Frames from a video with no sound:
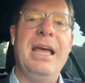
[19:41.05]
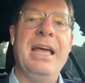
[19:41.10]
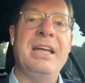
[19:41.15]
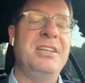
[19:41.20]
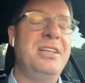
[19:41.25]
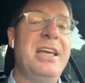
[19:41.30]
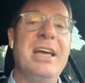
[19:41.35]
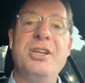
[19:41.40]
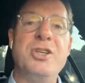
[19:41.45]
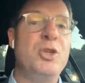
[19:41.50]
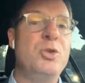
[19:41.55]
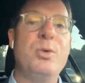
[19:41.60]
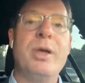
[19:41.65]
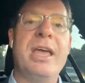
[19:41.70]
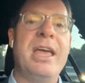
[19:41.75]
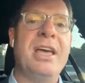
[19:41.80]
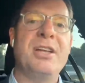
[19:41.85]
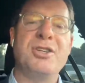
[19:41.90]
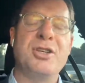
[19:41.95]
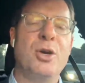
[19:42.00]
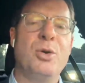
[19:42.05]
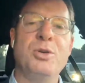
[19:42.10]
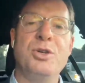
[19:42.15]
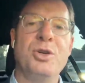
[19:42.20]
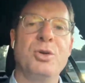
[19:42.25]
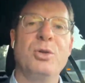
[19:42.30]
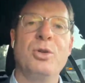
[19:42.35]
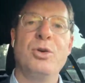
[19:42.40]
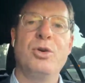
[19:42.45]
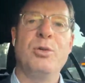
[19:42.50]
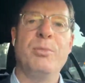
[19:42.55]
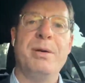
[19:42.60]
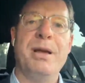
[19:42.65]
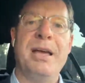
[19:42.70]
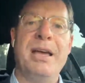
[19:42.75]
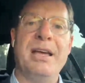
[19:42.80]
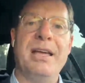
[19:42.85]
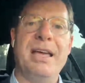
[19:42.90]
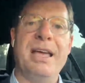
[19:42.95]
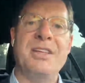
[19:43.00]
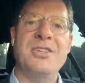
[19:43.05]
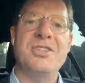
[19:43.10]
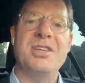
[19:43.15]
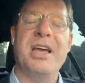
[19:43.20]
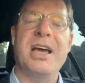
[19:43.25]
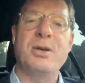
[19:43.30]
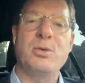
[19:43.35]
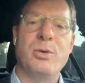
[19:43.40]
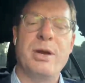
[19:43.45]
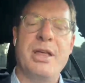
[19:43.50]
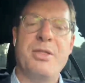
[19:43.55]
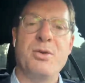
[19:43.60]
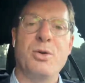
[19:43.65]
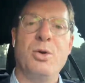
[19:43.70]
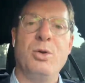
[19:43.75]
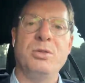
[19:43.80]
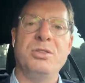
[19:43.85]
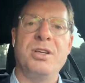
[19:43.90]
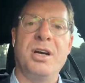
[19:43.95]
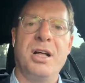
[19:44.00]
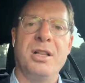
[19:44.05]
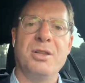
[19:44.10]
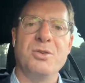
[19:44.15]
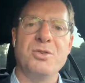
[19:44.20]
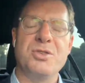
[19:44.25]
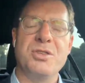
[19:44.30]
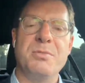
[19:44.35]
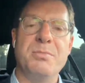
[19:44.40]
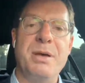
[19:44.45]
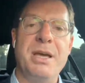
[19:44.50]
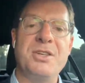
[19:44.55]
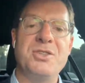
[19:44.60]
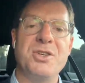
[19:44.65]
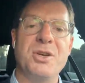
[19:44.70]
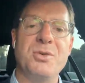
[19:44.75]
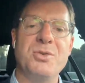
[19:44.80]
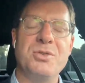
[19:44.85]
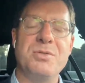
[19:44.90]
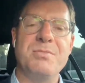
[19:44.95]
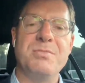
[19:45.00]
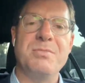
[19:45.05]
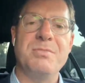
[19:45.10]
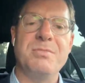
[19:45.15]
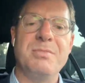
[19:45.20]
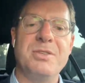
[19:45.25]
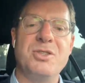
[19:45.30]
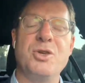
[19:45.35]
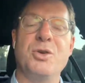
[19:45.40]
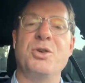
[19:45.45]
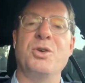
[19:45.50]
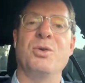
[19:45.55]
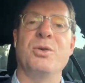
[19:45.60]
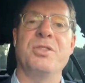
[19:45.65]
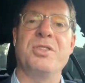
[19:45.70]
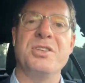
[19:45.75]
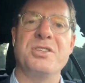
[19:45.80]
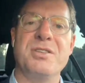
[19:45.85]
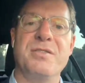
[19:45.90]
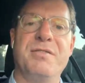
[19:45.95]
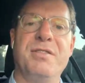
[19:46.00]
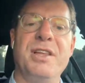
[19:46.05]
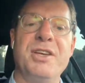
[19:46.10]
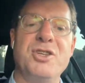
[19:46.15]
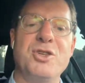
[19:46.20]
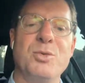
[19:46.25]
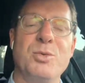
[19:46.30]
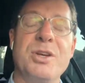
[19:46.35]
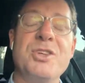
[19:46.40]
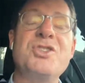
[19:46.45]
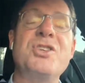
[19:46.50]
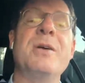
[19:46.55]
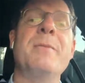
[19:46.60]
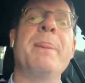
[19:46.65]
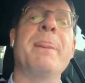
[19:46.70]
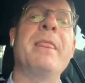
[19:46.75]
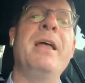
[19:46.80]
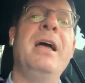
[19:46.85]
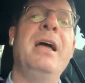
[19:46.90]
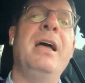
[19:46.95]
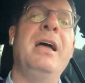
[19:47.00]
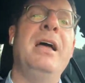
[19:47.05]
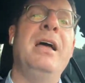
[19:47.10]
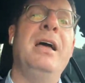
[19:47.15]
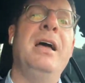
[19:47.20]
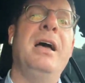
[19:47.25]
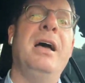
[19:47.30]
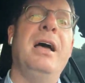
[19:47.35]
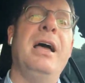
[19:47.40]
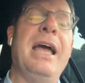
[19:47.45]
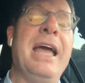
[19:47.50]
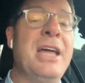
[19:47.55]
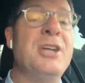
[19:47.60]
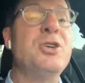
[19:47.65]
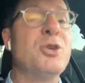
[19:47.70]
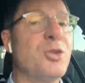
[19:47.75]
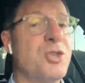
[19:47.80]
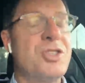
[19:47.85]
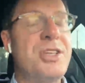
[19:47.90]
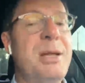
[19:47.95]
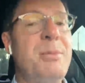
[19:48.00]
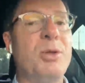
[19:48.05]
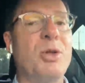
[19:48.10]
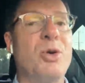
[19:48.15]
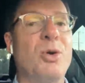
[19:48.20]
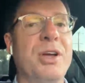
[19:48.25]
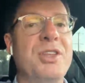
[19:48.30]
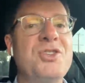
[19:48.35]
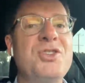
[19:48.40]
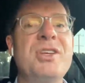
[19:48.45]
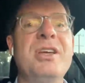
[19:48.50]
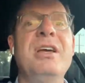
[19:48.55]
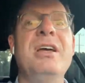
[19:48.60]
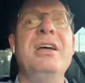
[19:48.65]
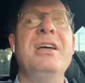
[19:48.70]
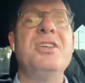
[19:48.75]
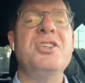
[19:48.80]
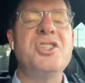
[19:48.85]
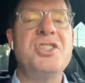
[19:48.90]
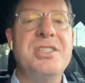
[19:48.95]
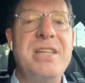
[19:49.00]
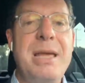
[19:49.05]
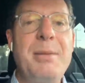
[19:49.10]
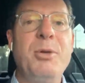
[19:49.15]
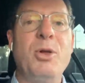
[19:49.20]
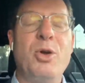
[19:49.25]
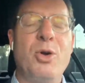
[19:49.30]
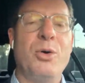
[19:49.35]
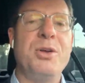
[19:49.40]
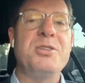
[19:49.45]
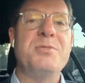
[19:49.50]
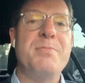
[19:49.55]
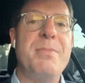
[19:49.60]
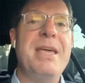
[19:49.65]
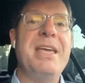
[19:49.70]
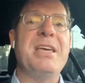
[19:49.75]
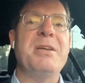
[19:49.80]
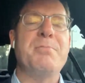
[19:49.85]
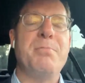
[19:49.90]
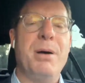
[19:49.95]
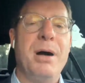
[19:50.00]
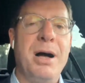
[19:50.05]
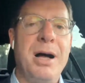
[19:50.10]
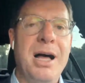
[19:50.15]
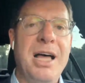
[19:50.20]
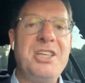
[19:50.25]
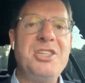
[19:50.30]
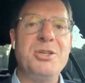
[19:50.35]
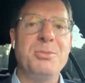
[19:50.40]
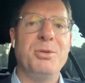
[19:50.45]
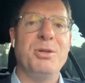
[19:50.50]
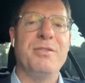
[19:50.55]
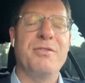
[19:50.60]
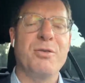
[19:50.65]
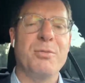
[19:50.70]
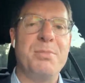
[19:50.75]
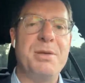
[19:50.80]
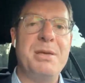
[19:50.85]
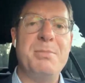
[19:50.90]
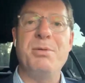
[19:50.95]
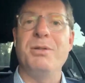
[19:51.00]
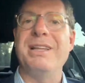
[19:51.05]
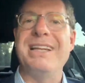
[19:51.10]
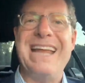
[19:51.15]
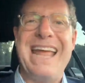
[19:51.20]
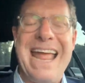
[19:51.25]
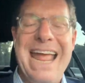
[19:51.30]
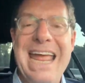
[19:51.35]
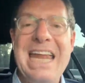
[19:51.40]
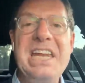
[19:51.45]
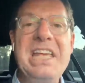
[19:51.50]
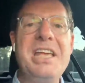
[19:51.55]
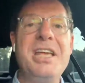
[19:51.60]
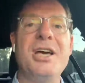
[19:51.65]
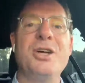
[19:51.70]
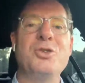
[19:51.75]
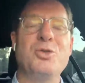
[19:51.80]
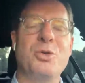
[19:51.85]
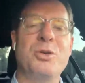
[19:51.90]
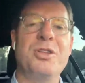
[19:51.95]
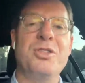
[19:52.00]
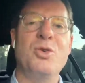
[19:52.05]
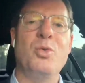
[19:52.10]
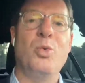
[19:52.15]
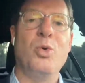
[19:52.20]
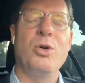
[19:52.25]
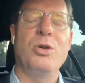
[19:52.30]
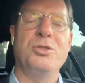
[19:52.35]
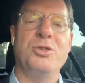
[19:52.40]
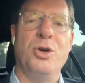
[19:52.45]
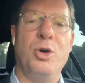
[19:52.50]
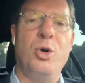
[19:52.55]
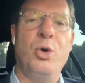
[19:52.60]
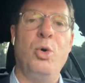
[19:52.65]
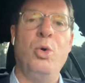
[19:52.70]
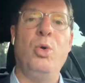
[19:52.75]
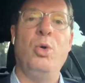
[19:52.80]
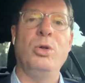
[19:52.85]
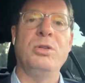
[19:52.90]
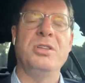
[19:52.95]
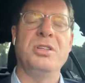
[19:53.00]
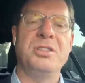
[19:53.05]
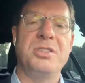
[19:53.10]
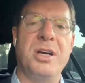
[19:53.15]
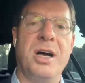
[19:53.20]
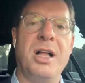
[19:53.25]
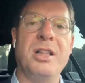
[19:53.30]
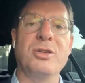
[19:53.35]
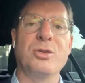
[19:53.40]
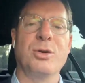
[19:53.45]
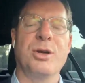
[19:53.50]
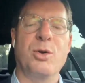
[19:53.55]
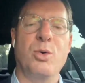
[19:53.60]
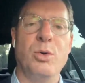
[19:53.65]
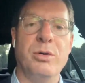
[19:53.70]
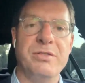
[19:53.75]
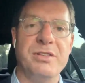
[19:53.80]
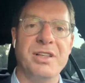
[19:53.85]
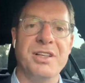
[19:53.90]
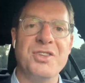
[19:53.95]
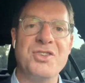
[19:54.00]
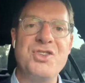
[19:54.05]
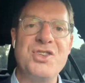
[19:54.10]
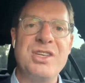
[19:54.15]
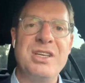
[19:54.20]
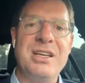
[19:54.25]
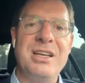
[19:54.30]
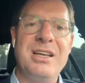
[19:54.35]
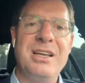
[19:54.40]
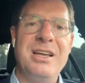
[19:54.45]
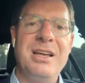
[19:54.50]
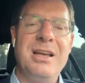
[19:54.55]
and yet you can't go to your local bank and say, I'd rather hold dollars than pesos. So you're at this inflation risk. Enter stablecoins. Stablecoins make it possible for people in any country in the world to hold dollar equivalents